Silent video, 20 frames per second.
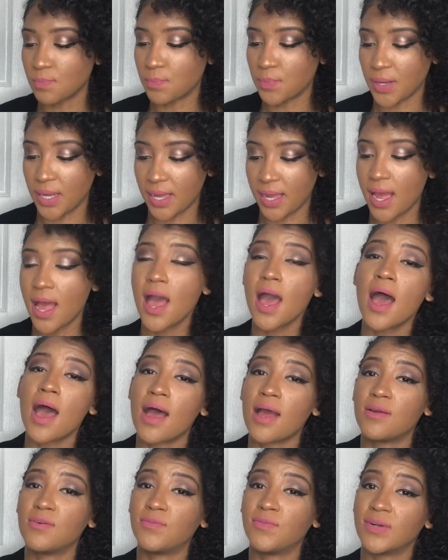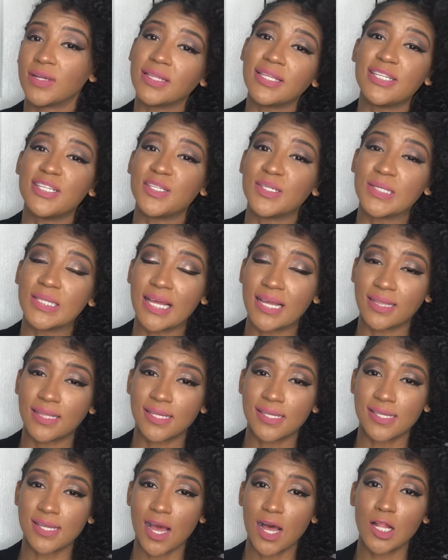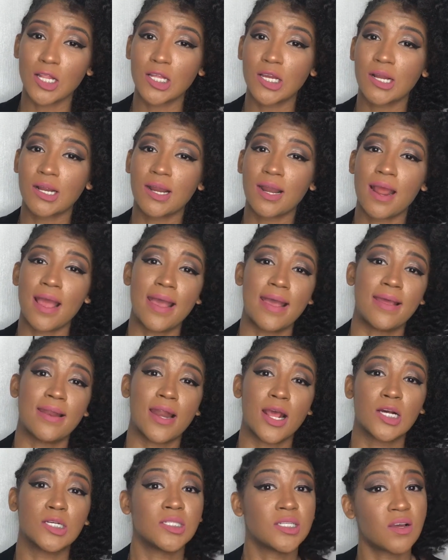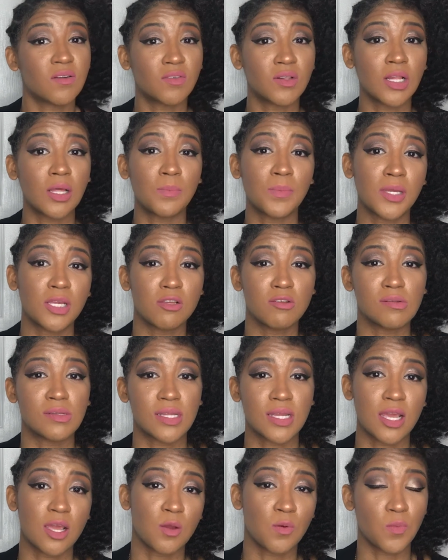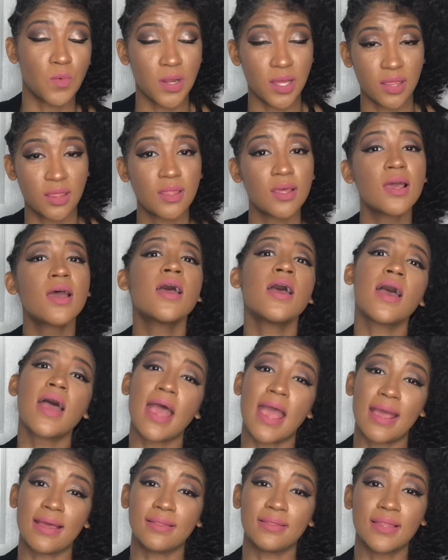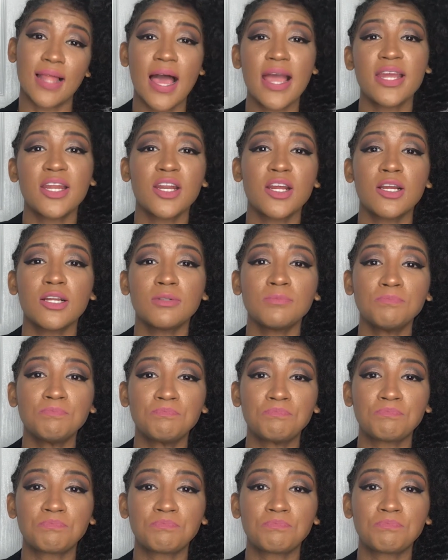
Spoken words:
but I really do like this color, and I'll definitely be using it with a liner,